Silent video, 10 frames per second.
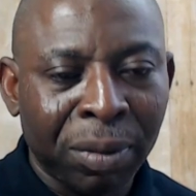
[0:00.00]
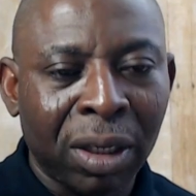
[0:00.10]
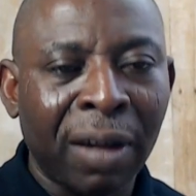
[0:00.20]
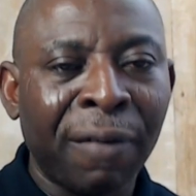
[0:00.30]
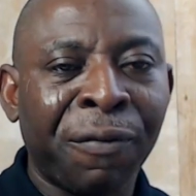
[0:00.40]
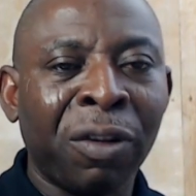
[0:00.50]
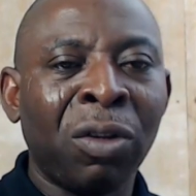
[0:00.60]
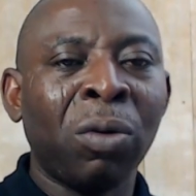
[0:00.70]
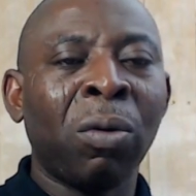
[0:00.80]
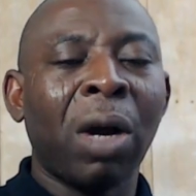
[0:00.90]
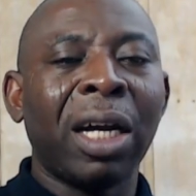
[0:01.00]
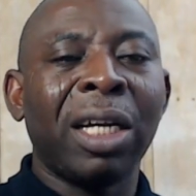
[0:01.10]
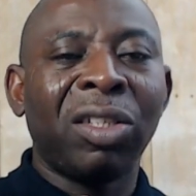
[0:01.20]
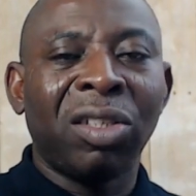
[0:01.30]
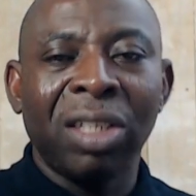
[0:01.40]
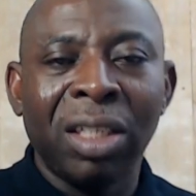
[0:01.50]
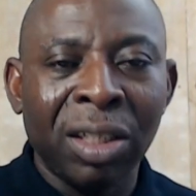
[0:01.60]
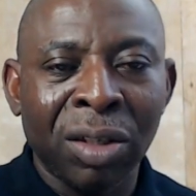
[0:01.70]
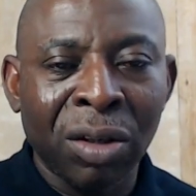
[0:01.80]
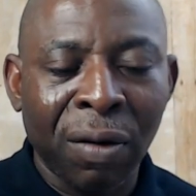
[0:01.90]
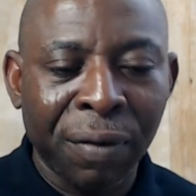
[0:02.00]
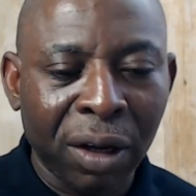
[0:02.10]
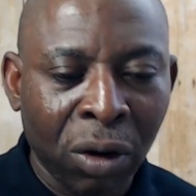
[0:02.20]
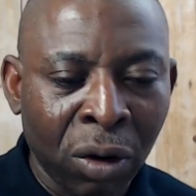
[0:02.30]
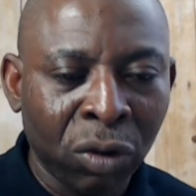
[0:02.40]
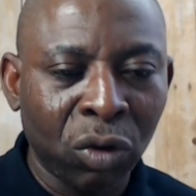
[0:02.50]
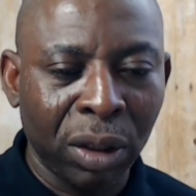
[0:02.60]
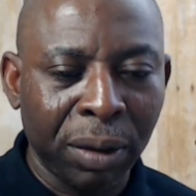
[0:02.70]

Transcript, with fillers: If you are a citizen of a country,